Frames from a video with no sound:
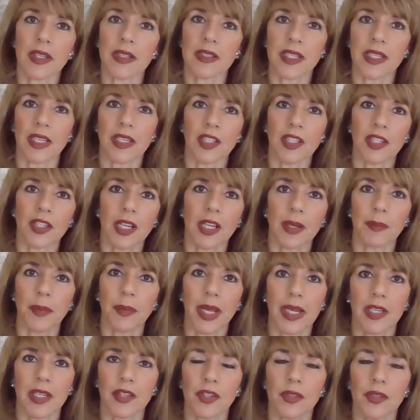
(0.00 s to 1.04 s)
then suddenly you come
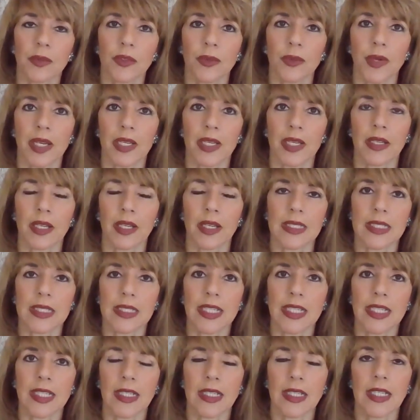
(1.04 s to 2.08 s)
back and you're more recognised
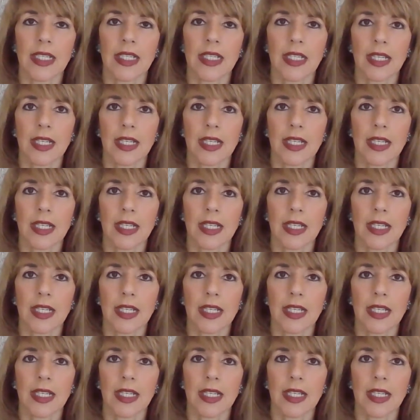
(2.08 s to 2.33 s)
here.